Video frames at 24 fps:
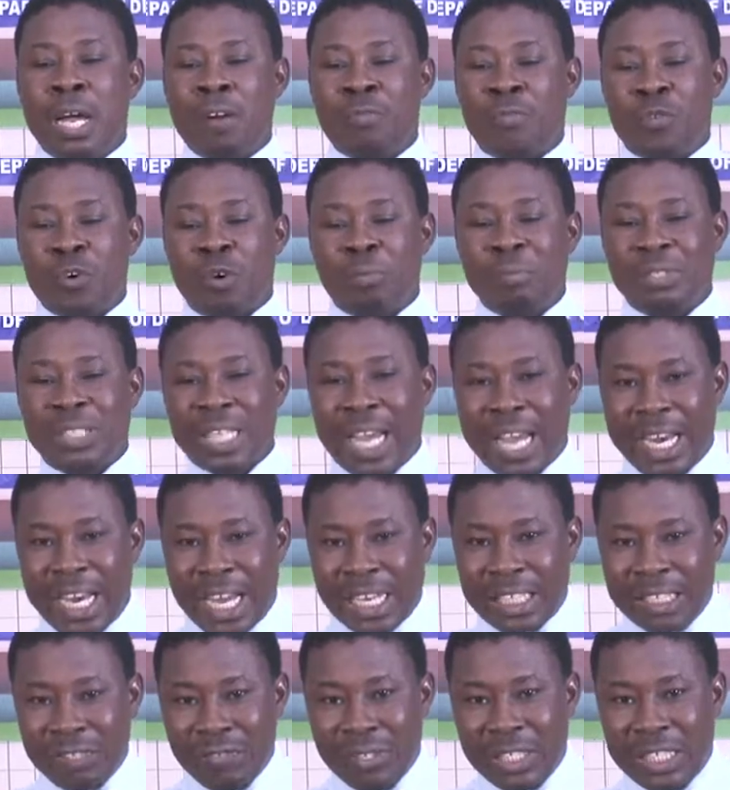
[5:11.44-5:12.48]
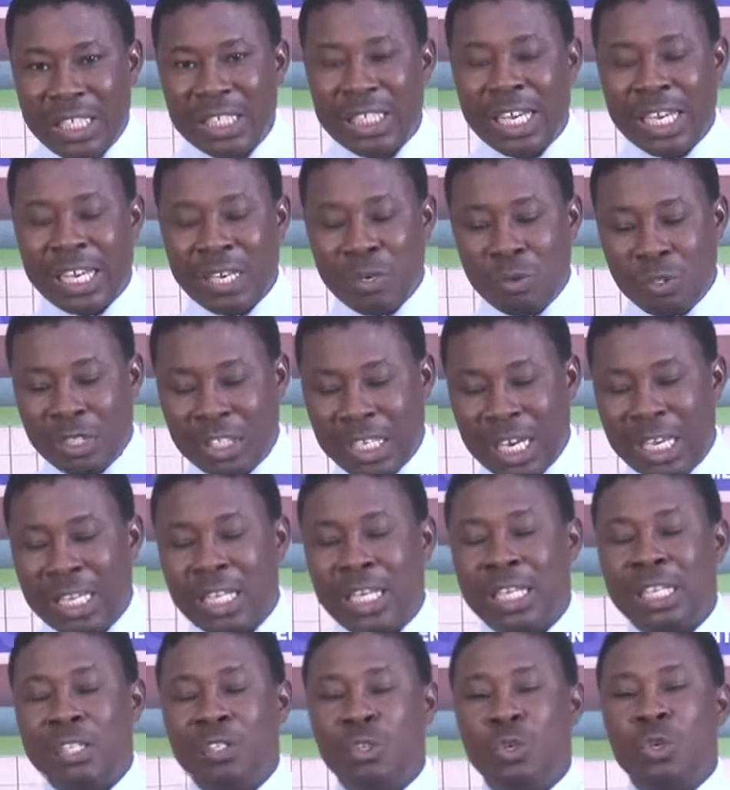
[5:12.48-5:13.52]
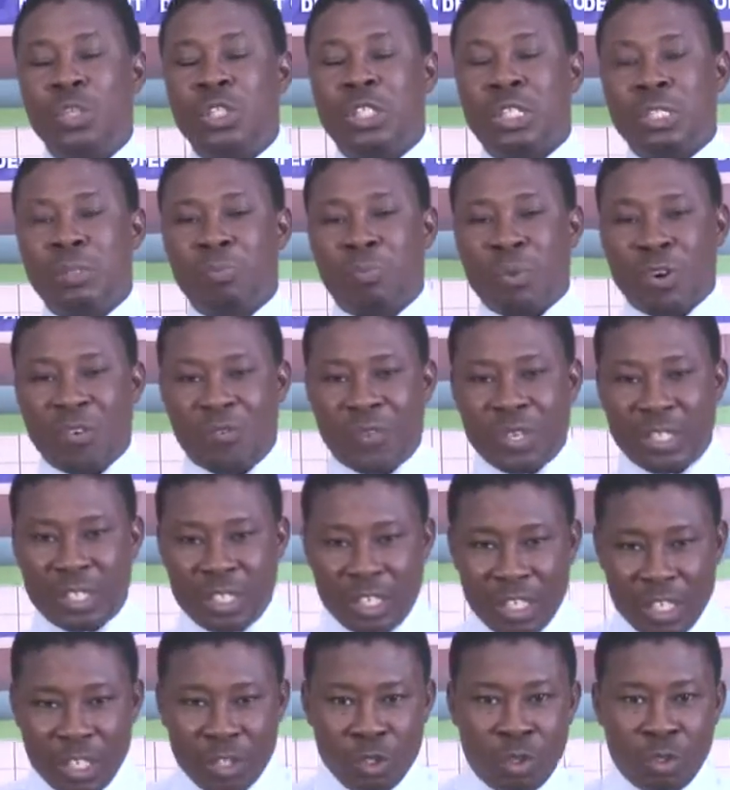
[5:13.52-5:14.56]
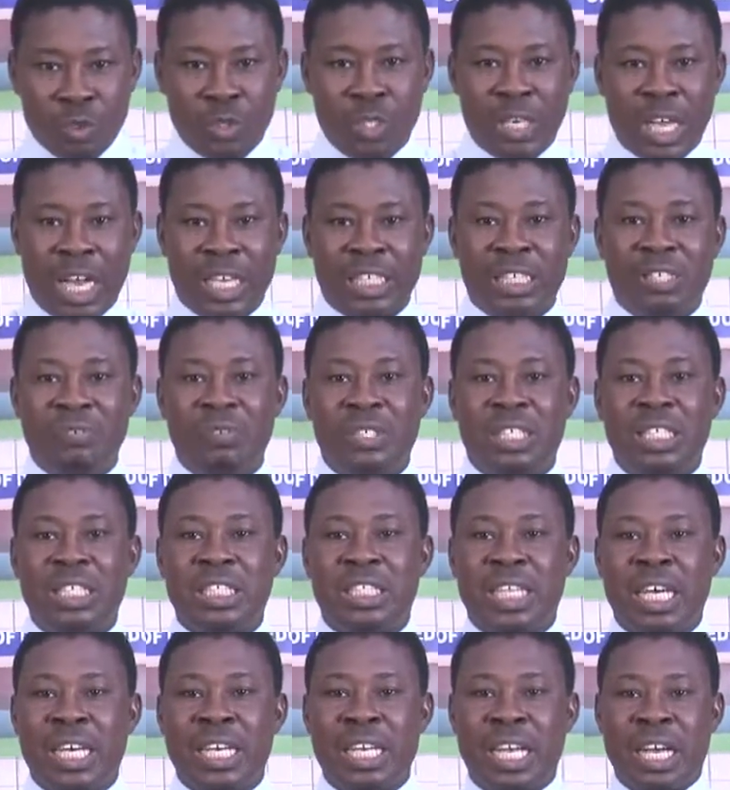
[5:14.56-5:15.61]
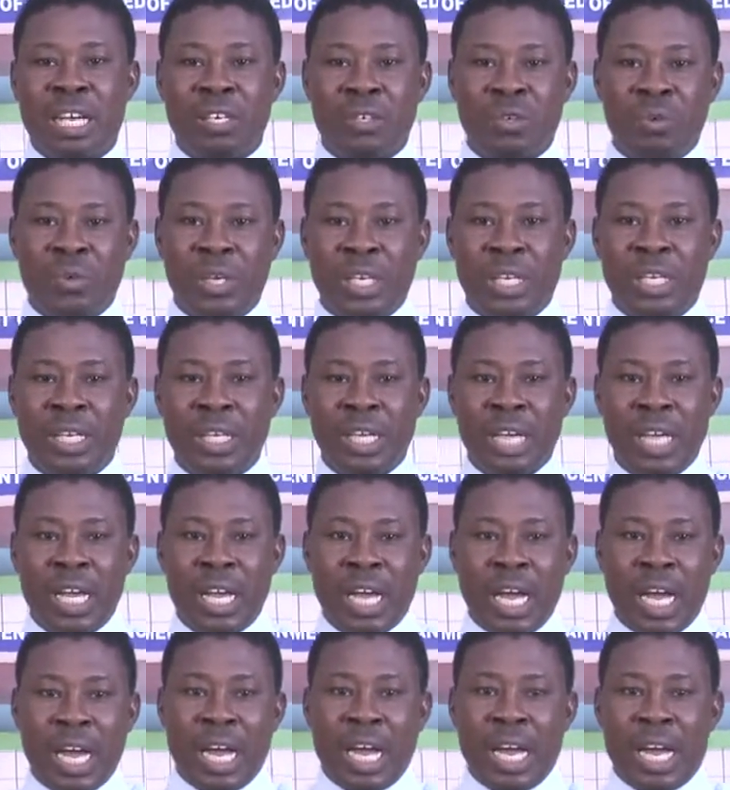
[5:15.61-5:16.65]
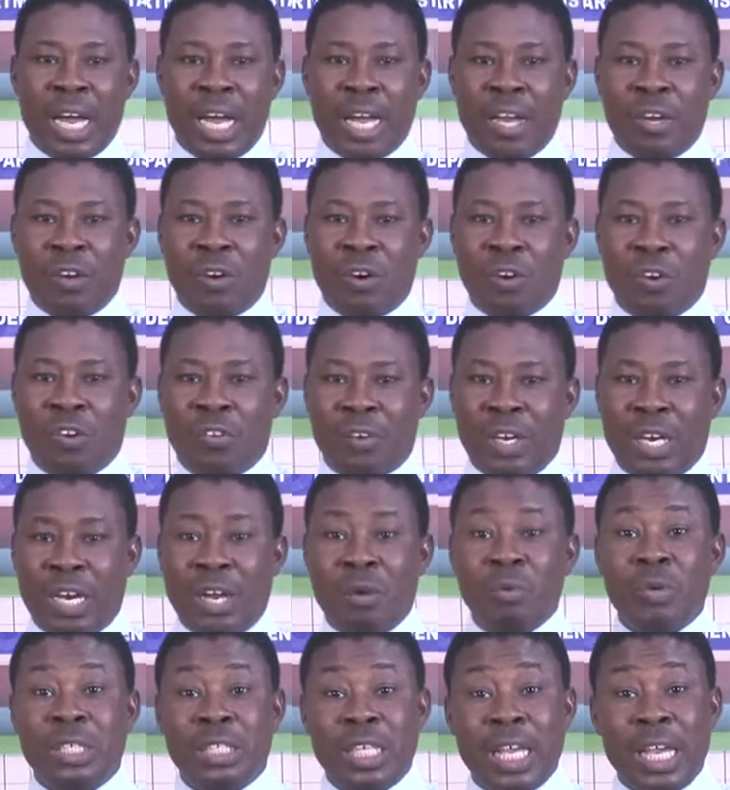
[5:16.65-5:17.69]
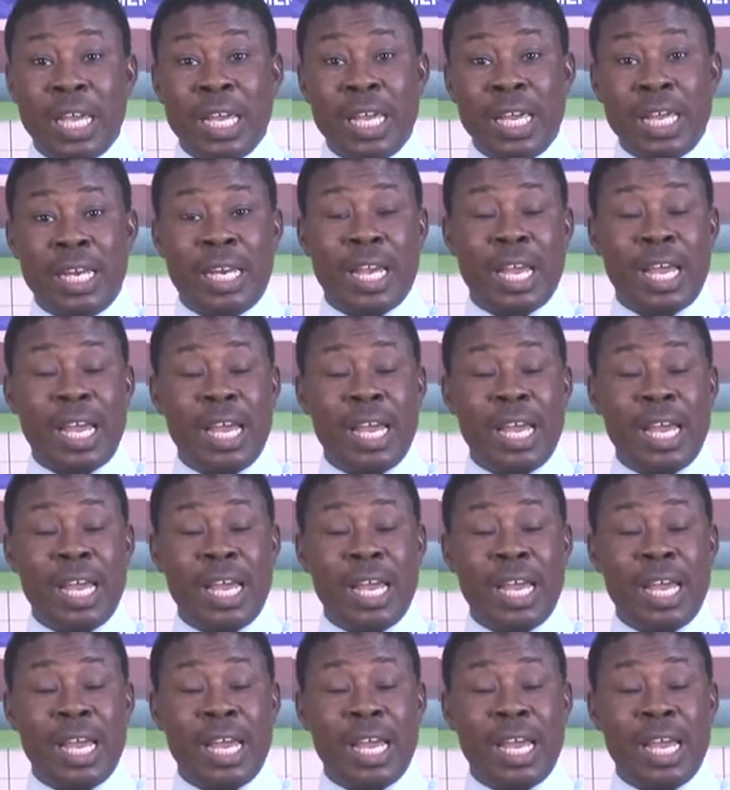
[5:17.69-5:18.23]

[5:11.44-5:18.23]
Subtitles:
from side activities, and they will channel those profits into the activities that they are doing and all of that. And we say in the